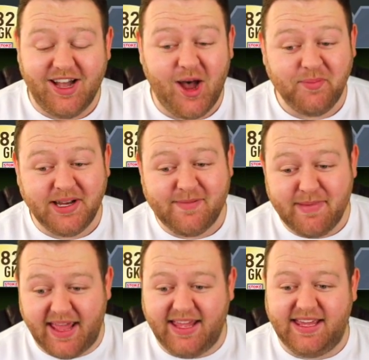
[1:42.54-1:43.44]
I'm going to
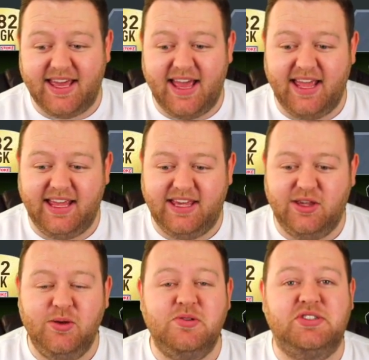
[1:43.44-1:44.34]
make a
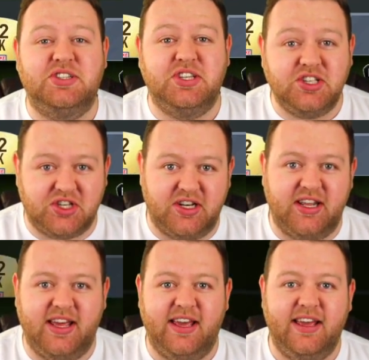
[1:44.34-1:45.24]
huge decision
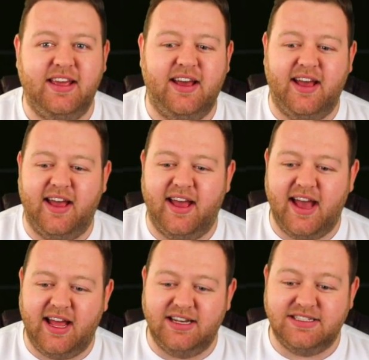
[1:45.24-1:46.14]
here,
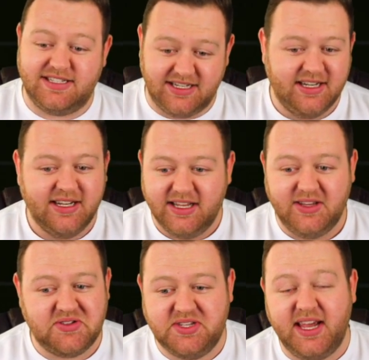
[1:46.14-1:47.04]
and
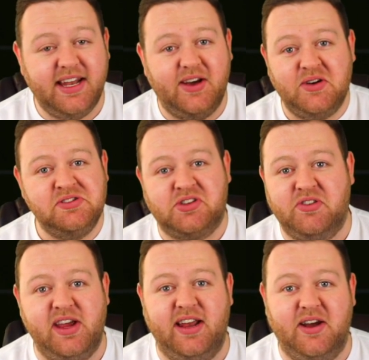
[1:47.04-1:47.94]
you're seeing it on
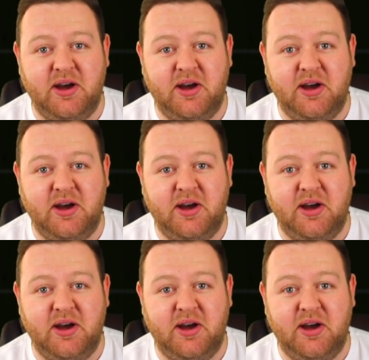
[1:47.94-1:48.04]
screen.